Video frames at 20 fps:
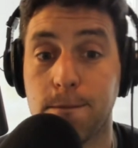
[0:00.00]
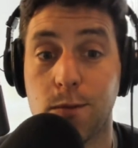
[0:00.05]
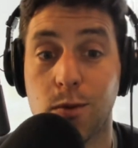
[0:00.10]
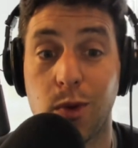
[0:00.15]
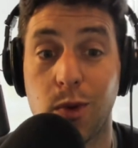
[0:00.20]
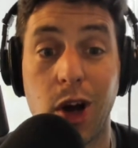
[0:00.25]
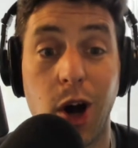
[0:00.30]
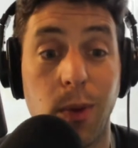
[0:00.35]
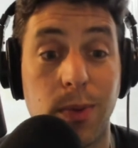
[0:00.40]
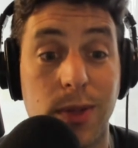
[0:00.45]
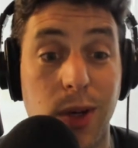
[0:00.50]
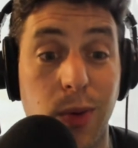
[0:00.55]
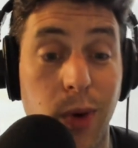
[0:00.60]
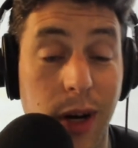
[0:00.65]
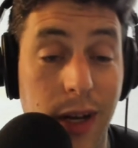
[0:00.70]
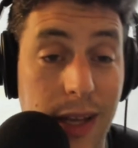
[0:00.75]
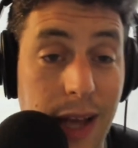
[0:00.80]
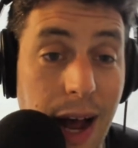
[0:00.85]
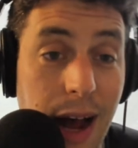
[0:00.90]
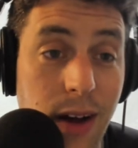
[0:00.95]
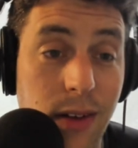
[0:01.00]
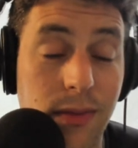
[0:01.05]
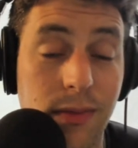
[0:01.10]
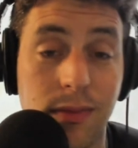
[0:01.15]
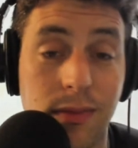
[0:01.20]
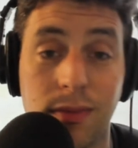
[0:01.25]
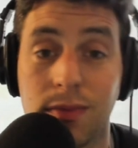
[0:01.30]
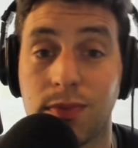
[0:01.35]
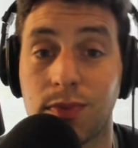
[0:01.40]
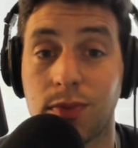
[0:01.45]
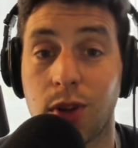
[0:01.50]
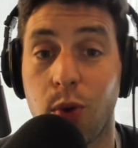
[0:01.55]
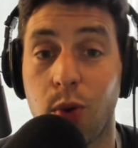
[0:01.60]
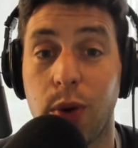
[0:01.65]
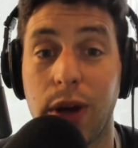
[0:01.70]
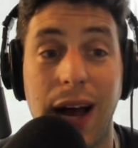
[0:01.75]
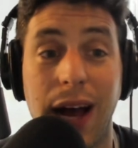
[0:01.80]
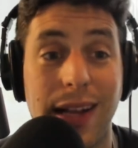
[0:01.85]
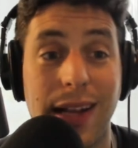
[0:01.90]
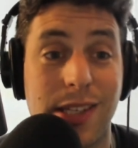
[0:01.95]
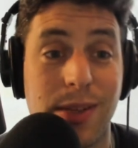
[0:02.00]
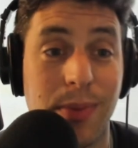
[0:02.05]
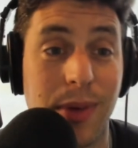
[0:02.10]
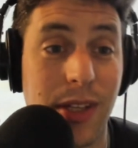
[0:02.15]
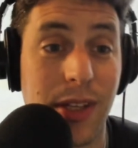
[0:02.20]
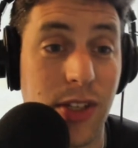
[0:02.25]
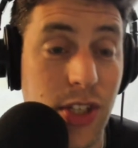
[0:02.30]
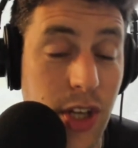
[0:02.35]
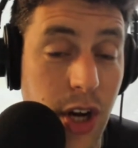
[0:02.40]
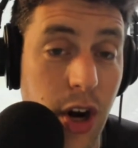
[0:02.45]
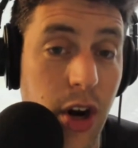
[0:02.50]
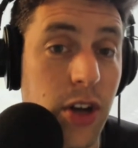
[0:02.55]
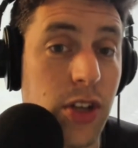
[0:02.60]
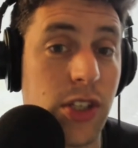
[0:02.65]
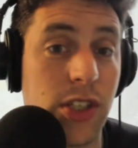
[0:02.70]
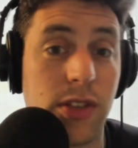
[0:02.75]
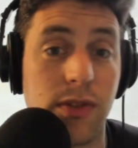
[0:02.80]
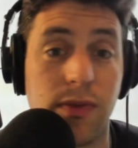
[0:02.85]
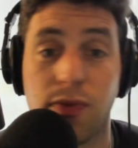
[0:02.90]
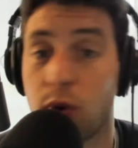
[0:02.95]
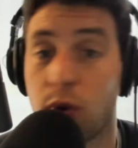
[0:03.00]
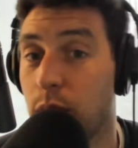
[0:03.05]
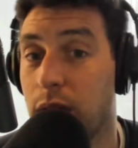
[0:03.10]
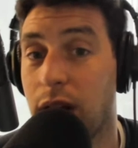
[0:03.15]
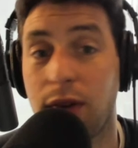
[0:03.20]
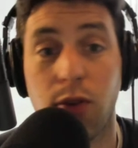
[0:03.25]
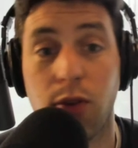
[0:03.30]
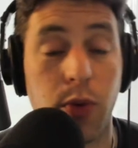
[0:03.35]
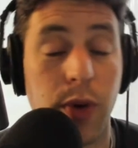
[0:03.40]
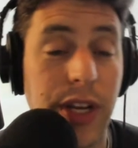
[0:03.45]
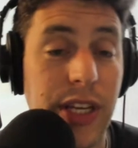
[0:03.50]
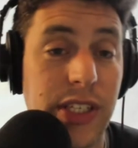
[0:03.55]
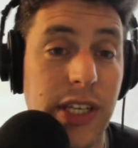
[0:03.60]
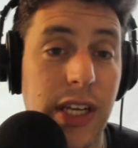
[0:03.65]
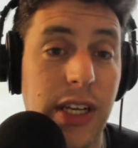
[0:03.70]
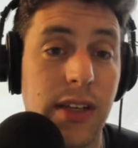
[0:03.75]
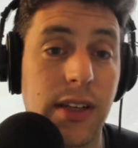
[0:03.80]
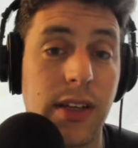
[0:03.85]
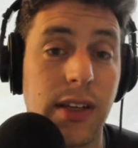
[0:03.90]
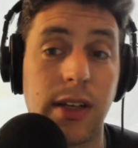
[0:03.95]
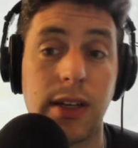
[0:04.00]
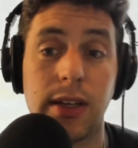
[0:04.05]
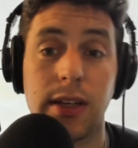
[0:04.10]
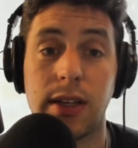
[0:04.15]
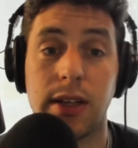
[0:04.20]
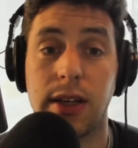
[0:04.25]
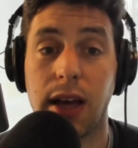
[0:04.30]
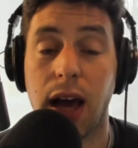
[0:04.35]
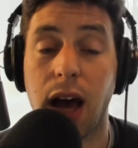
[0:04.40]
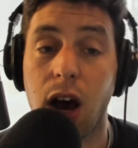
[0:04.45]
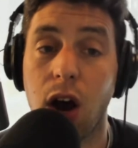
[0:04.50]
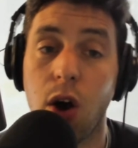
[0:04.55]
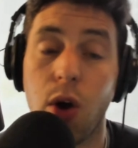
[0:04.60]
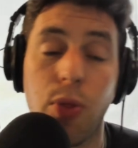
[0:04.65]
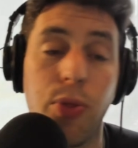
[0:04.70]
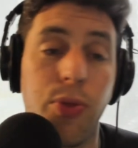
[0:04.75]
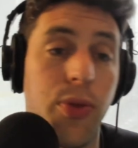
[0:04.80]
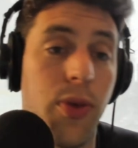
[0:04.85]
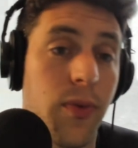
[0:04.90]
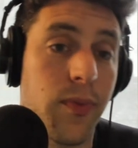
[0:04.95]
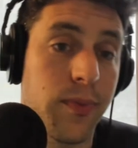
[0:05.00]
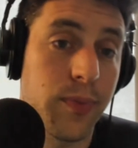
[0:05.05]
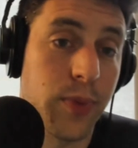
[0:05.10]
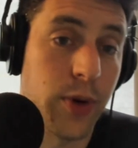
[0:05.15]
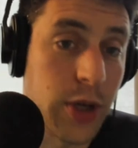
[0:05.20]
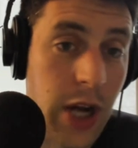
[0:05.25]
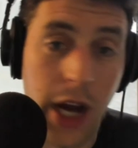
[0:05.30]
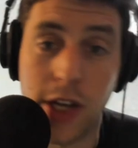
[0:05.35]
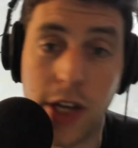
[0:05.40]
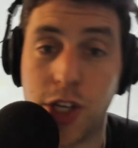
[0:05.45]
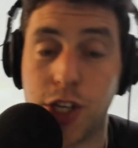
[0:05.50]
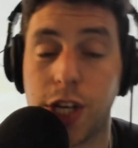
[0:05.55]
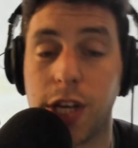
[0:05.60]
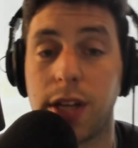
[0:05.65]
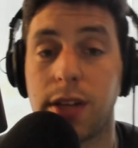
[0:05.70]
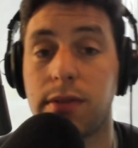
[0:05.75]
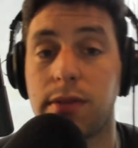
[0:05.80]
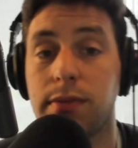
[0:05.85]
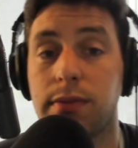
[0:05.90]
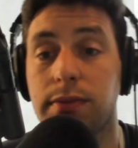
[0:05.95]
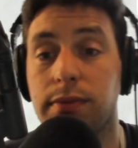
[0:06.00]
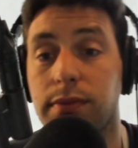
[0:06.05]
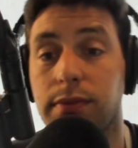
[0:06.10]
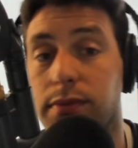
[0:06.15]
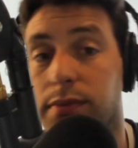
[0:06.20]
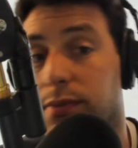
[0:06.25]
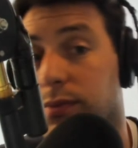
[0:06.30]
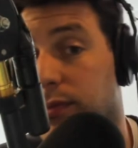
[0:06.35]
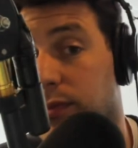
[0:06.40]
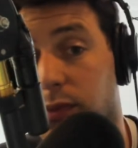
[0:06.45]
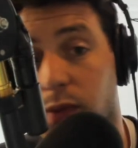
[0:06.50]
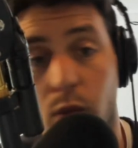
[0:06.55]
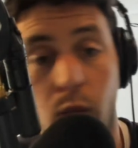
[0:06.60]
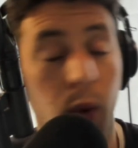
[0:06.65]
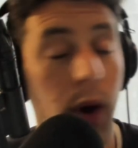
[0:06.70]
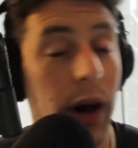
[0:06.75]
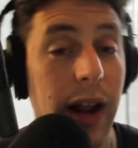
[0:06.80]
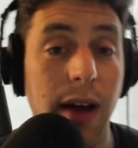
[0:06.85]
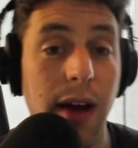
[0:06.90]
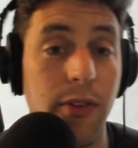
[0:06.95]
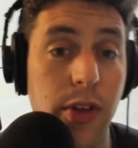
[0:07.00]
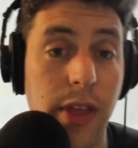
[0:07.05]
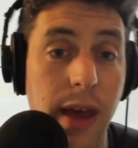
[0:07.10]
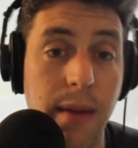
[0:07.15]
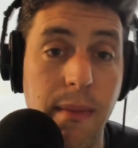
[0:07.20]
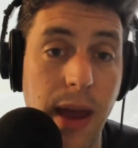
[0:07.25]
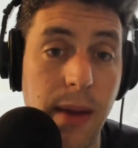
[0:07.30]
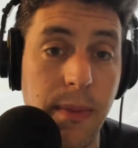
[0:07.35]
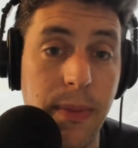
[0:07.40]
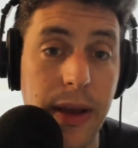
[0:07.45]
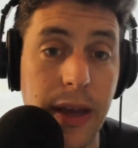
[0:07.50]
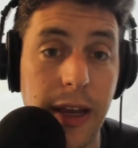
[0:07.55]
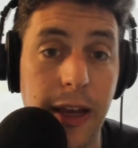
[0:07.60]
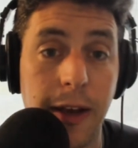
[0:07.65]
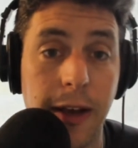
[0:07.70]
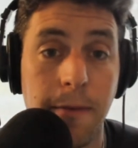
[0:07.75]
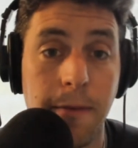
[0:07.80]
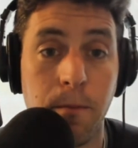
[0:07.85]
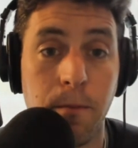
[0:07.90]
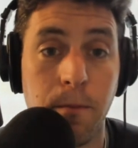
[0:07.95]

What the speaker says: We hope to work out. We got some concerns for whatever reason, health, production, whatever they may be,